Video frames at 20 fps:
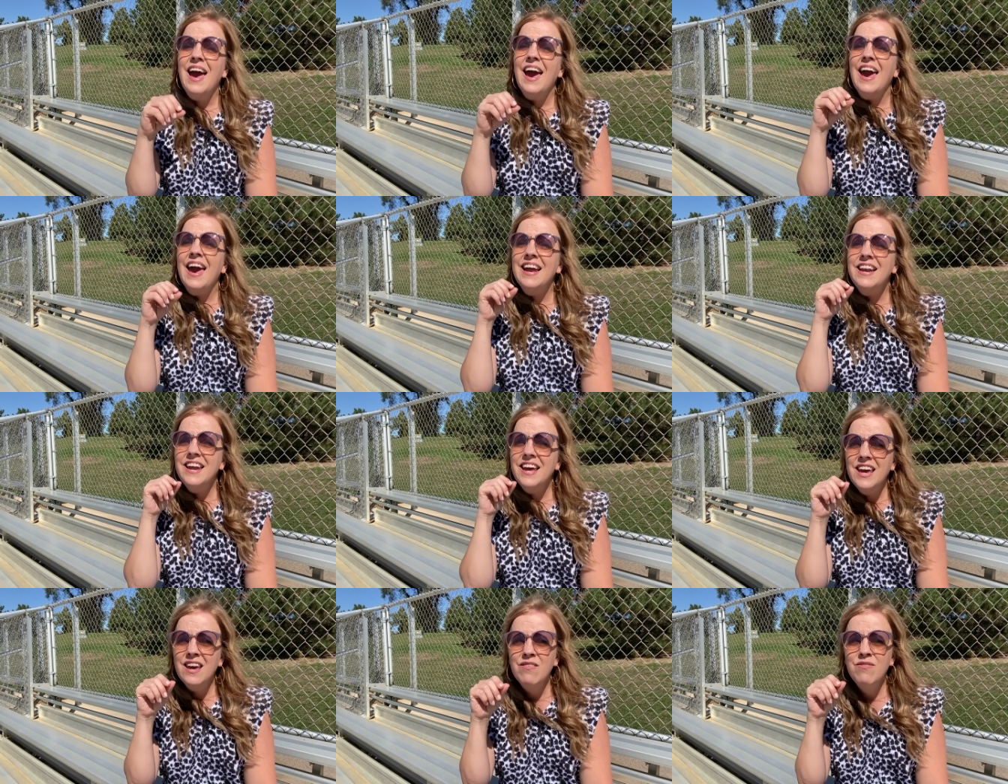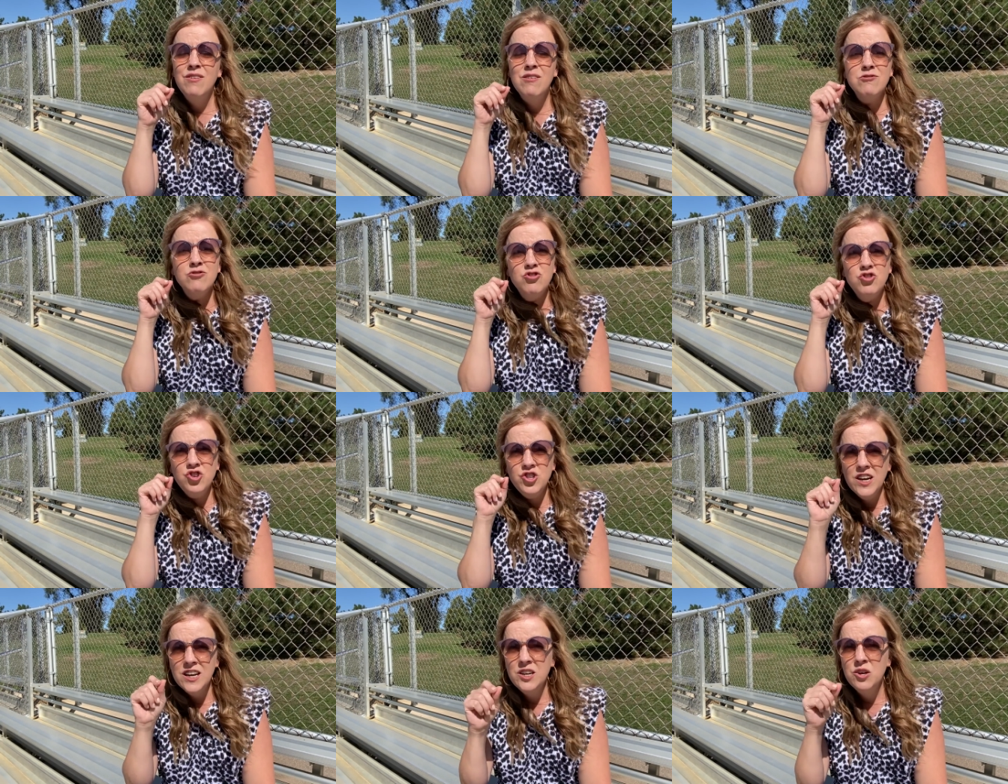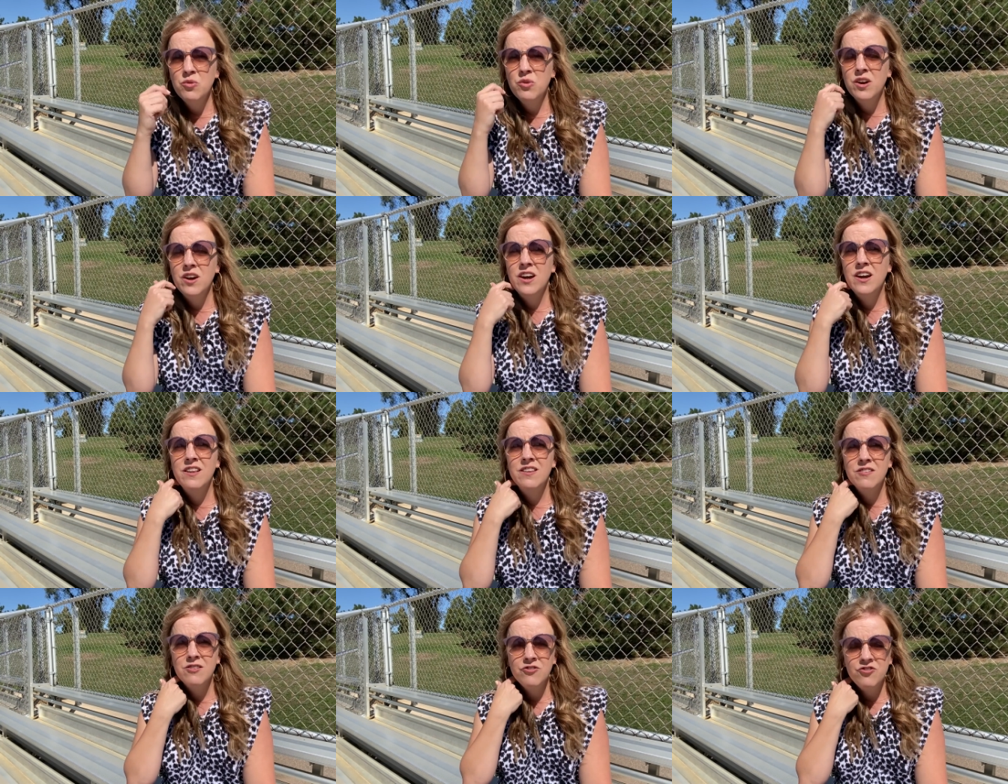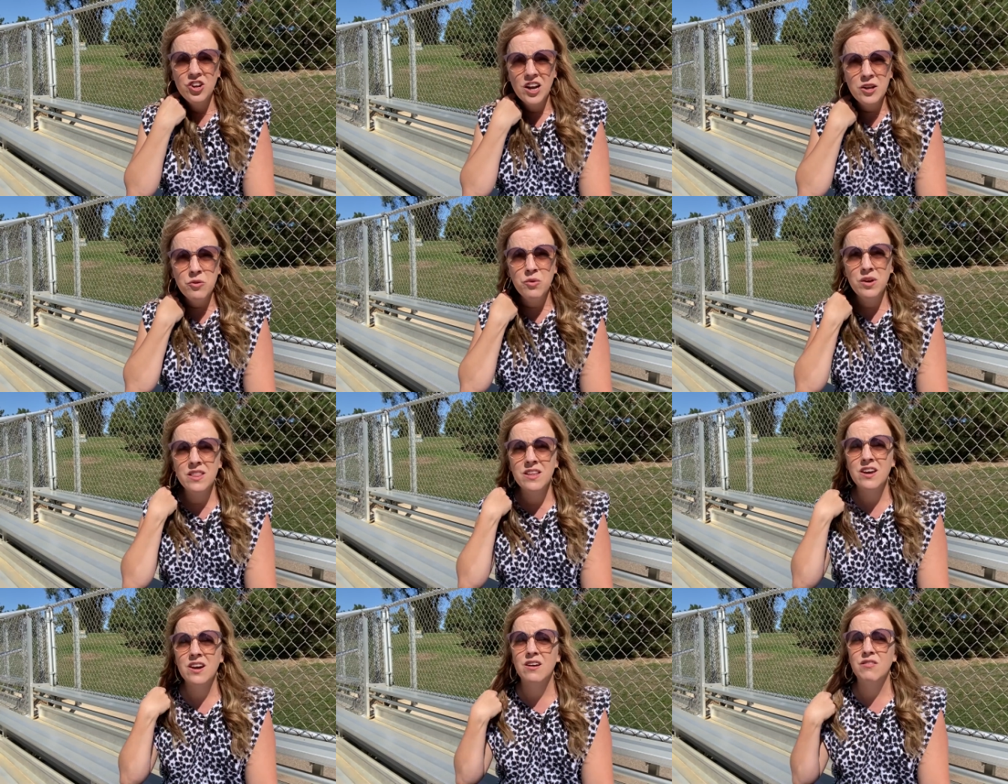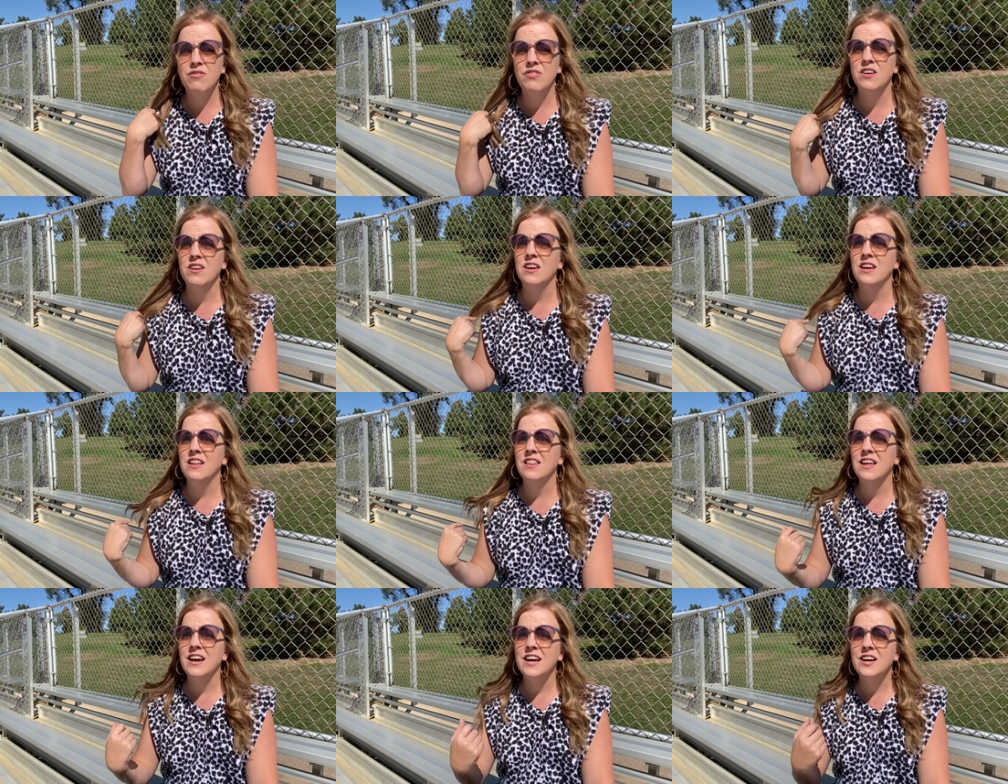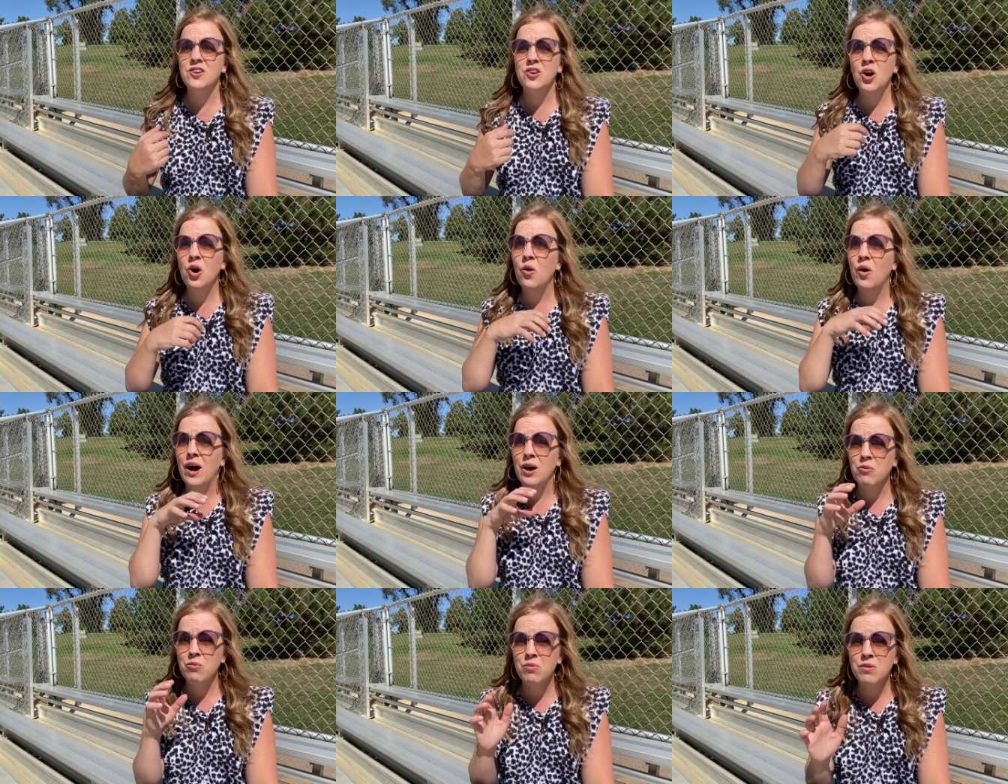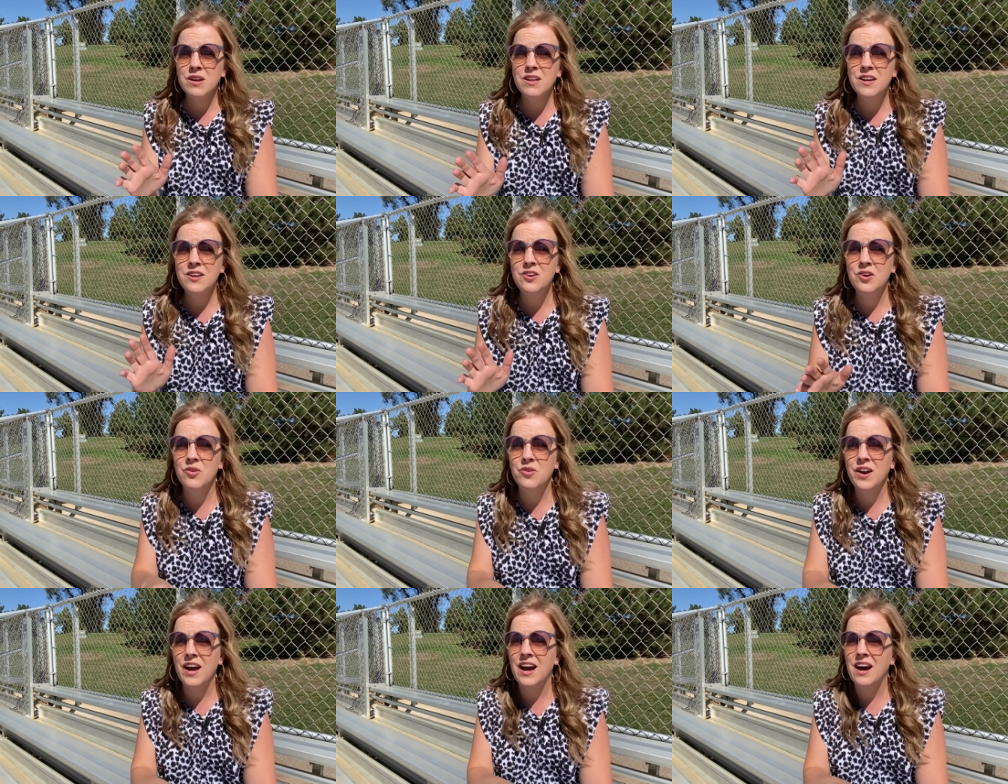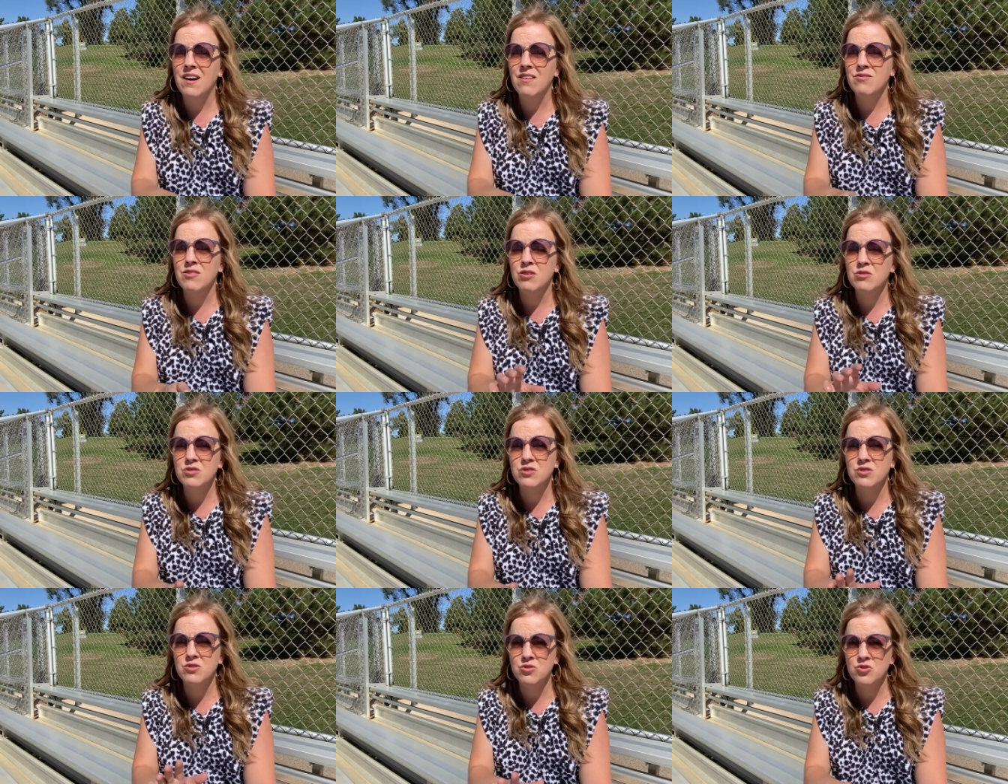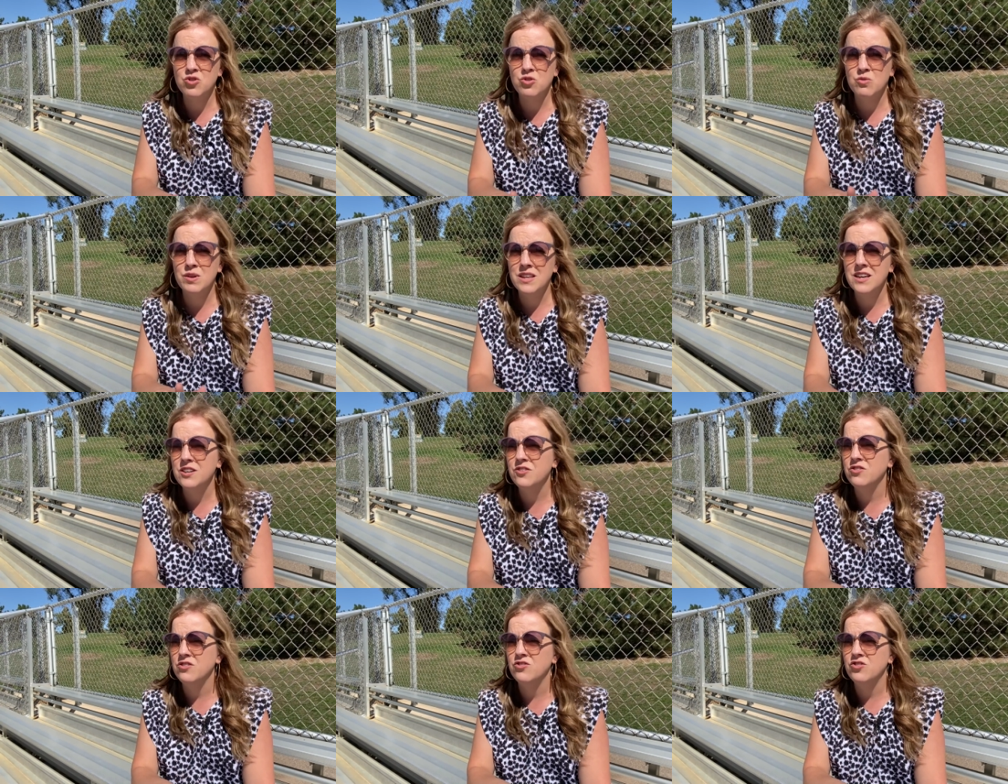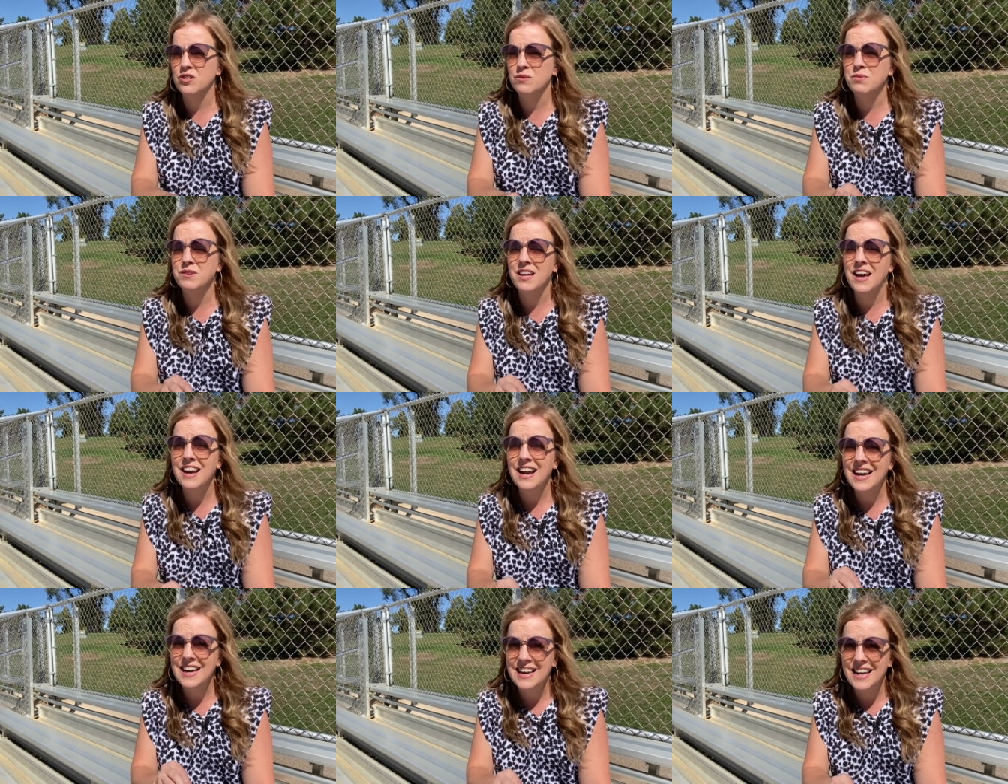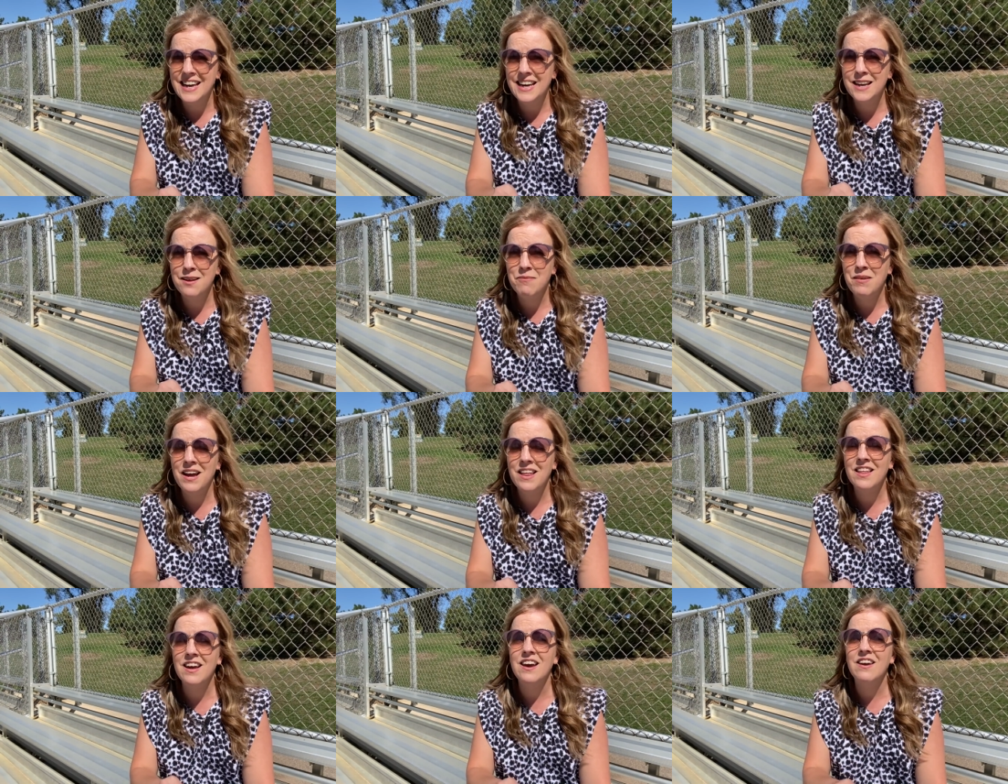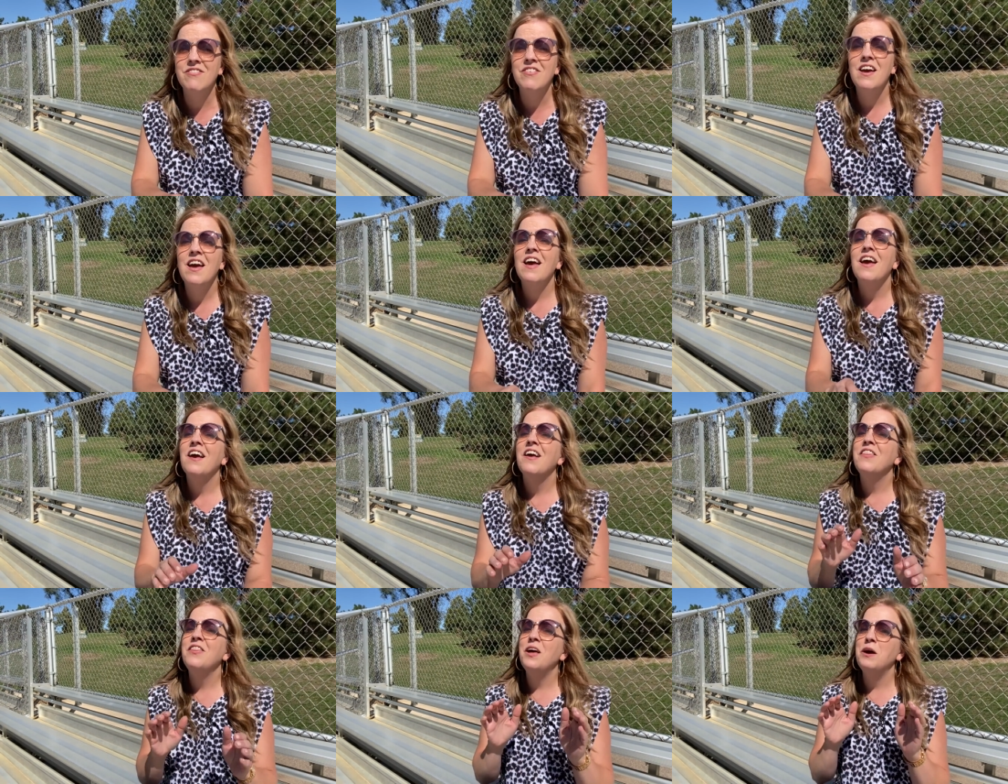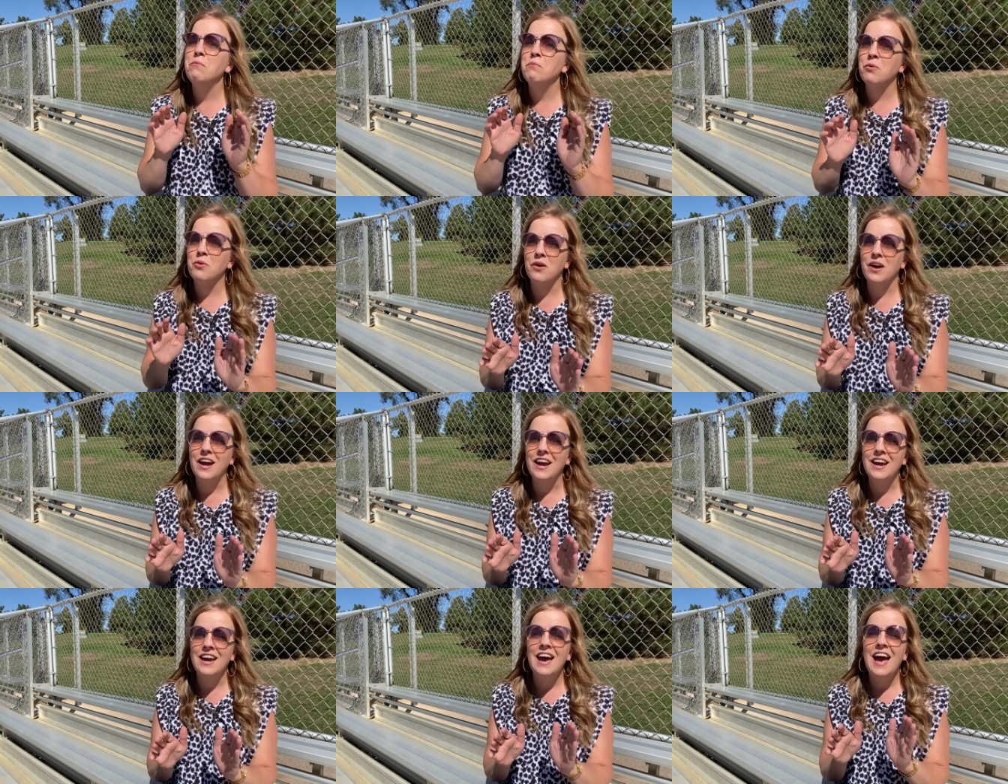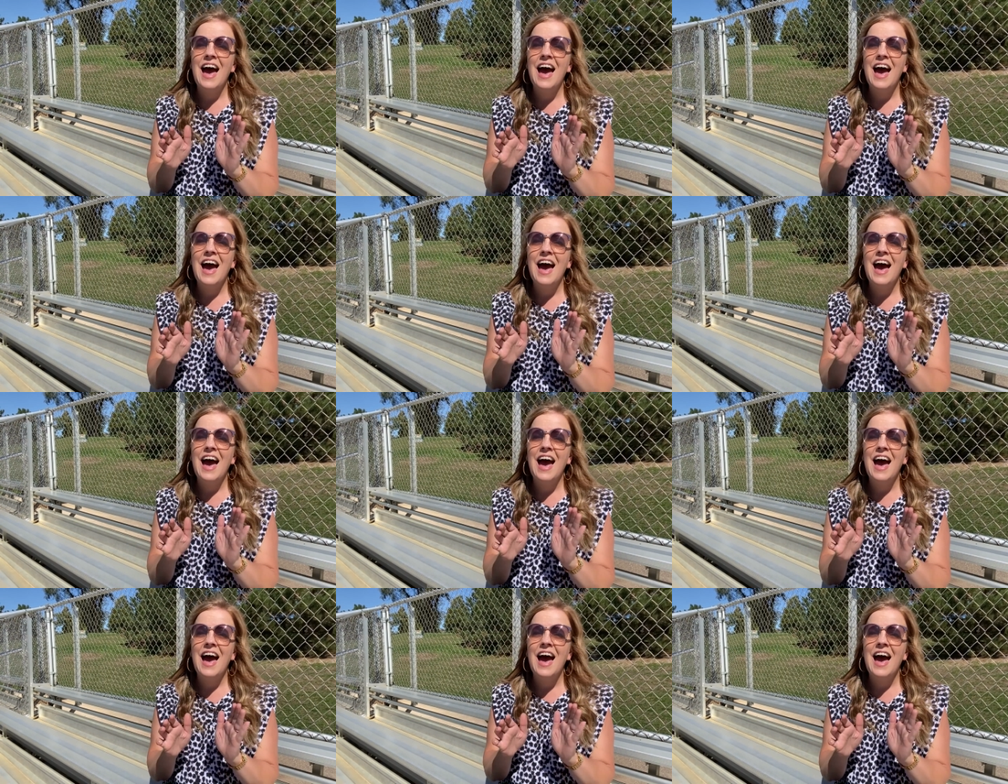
And if you genuine, genuinely are feeling like, no, I really don't have those social relationships that I need in my life, then pray.